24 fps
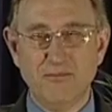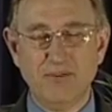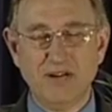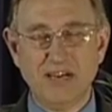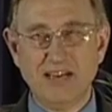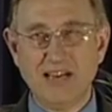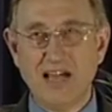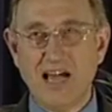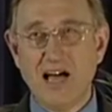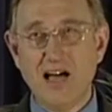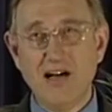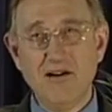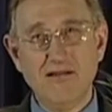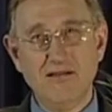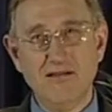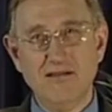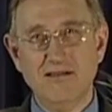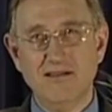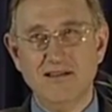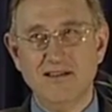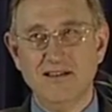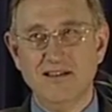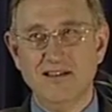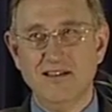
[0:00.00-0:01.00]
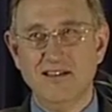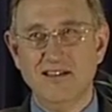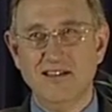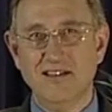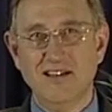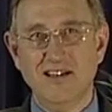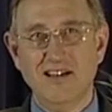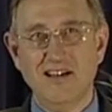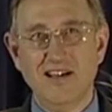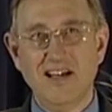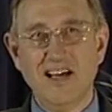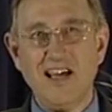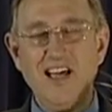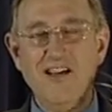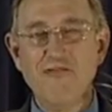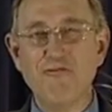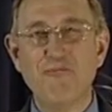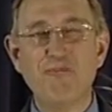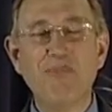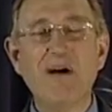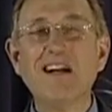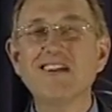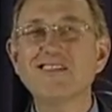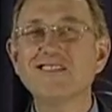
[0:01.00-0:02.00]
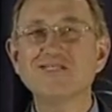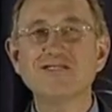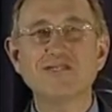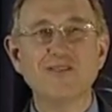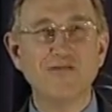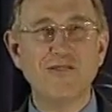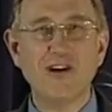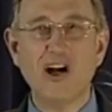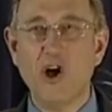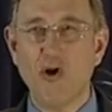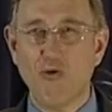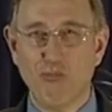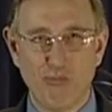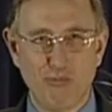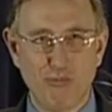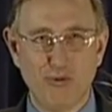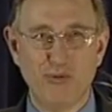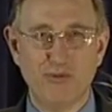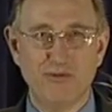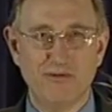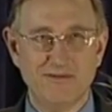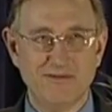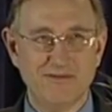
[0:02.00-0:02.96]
But now, I have buckets of hope.